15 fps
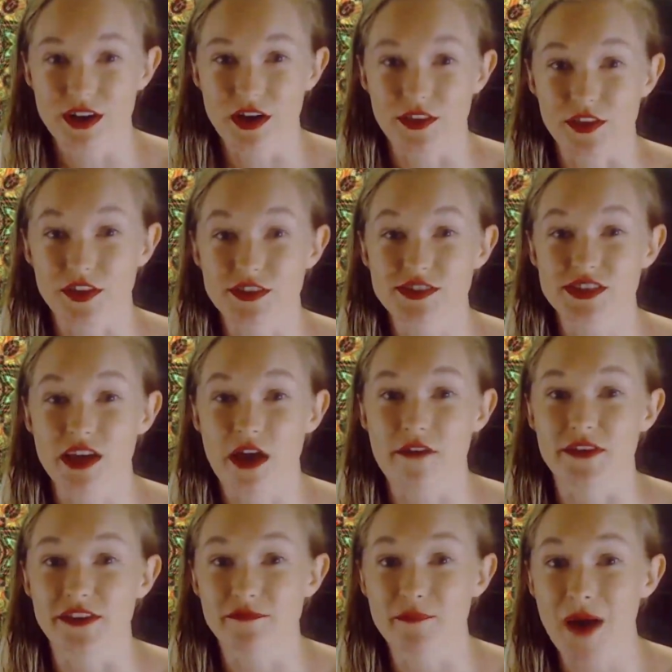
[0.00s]
the
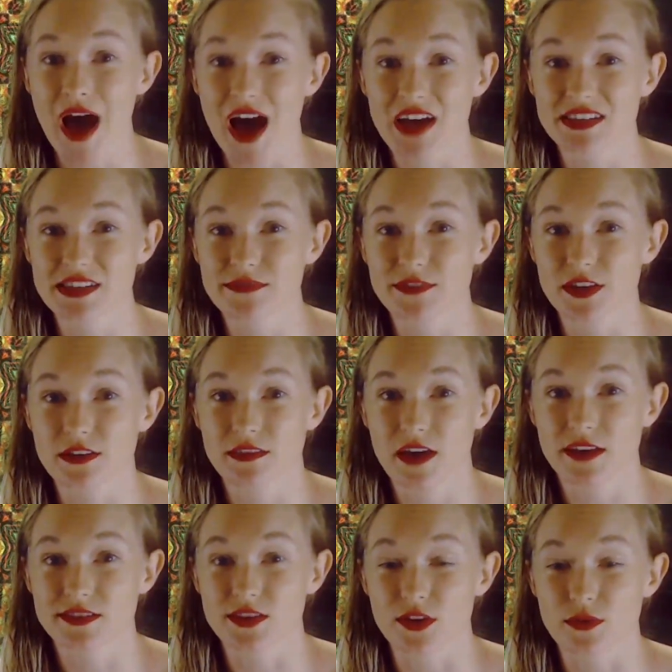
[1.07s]
conservative parts of you
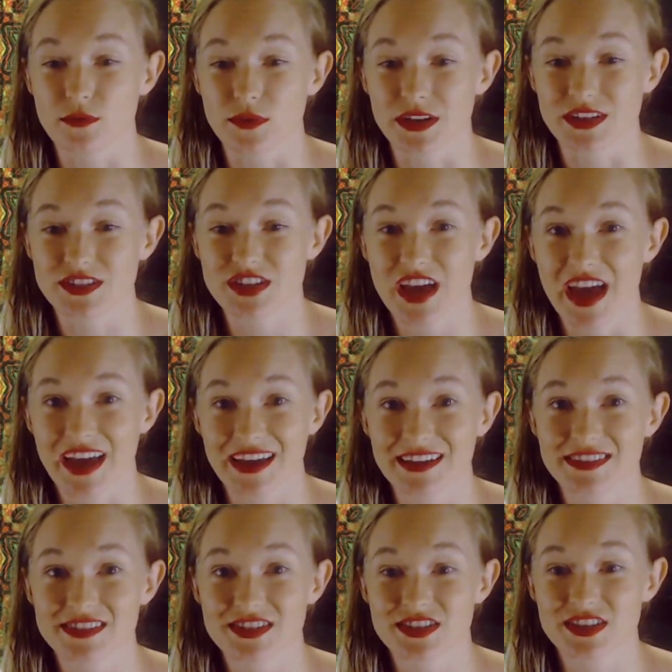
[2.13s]
that don't want to
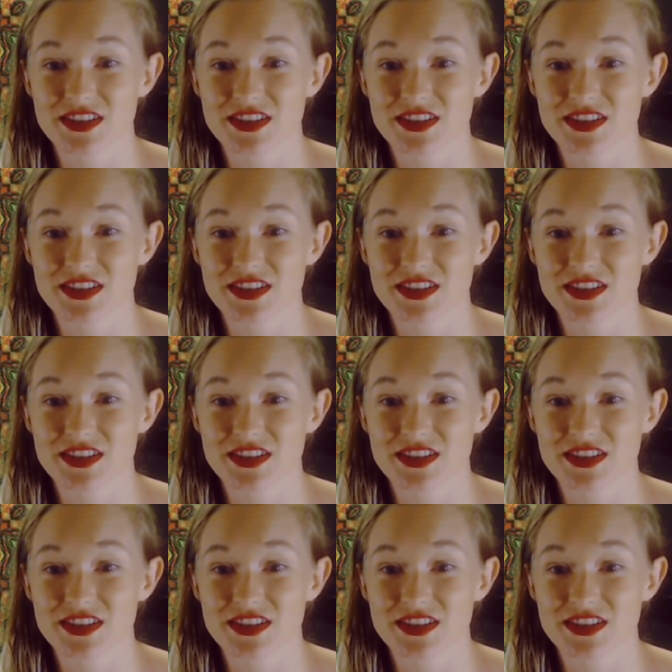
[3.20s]
change,